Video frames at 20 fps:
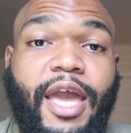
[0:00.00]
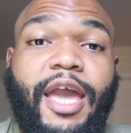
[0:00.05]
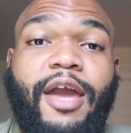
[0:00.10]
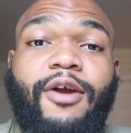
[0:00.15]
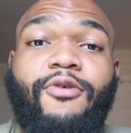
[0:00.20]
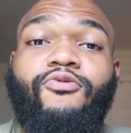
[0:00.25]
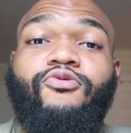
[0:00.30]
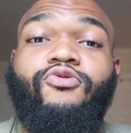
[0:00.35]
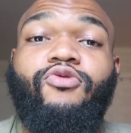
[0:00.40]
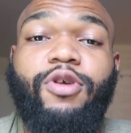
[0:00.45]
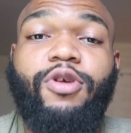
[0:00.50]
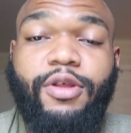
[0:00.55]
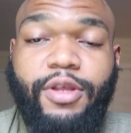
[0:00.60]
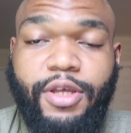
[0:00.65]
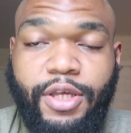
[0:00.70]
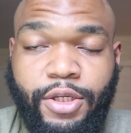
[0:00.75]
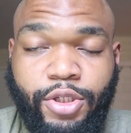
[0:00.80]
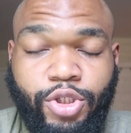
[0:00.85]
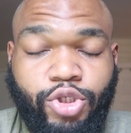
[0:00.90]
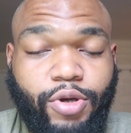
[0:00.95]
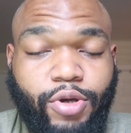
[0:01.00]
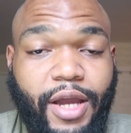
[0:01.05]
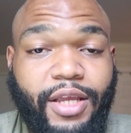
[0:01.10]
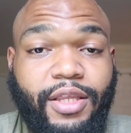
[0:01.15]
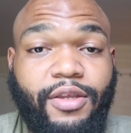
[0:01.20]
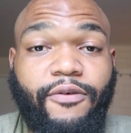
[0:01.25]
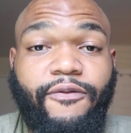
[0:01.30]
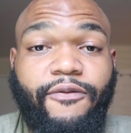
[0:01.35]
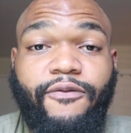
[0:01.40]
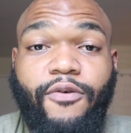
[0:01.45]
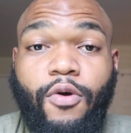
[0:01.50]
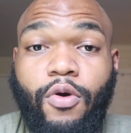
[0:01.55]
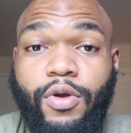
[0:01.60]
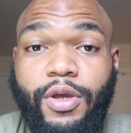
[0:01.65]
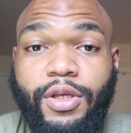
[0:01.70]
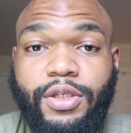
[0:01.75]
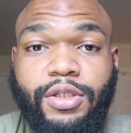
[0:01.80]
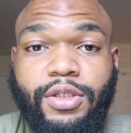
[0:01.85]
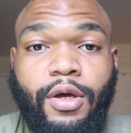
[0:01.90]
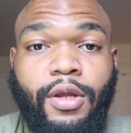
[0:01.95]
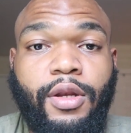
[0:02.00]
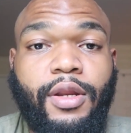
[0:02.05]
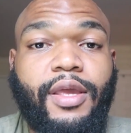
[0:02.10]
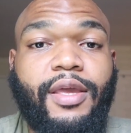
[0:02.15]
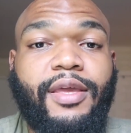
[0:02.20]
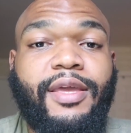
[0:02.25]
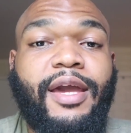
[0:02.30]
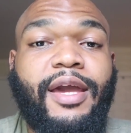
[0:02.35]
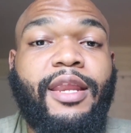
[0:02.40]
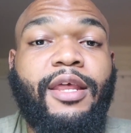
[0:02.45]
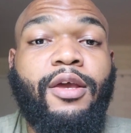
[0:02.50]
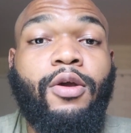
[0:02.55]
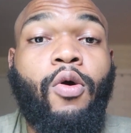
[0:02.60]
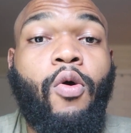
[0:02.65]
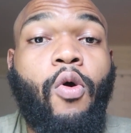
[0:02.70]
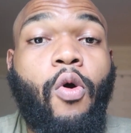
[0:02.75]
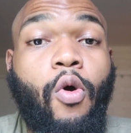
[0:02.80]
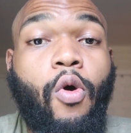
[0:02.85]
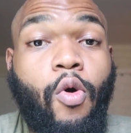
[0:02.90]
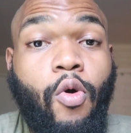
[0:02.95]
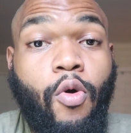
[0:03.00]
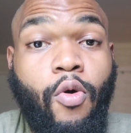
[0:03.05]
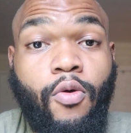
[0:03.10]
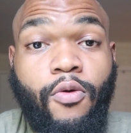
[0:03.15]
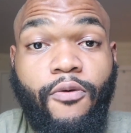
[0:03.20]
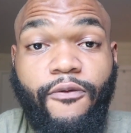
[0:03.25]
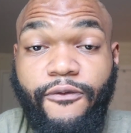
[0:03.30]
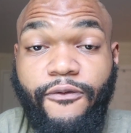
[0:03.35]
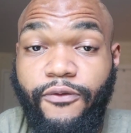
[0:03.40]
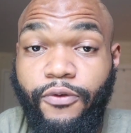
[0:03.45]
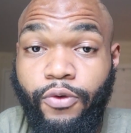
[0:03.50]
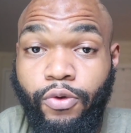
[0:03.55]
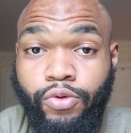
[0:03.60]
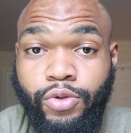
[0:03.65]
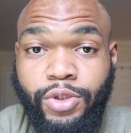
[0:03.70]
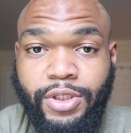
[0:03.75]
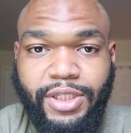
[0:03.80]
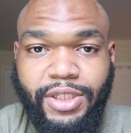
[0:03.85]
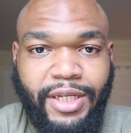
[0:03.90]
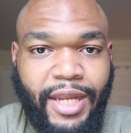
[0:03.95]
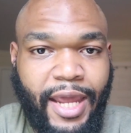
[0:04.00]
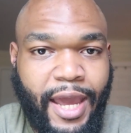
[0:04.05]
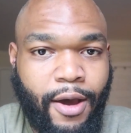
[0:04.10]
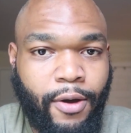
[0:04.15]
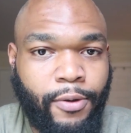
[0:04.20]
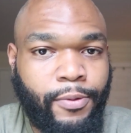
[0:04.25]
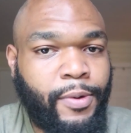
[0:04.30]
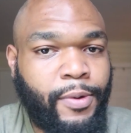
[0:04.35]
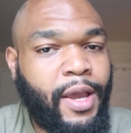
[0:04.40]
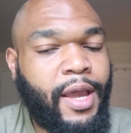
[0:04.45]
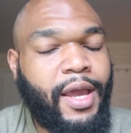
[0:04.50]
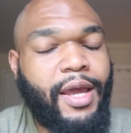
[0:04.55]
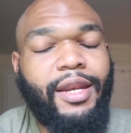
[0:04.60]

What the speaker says: And really try to focus on getting whole foods down,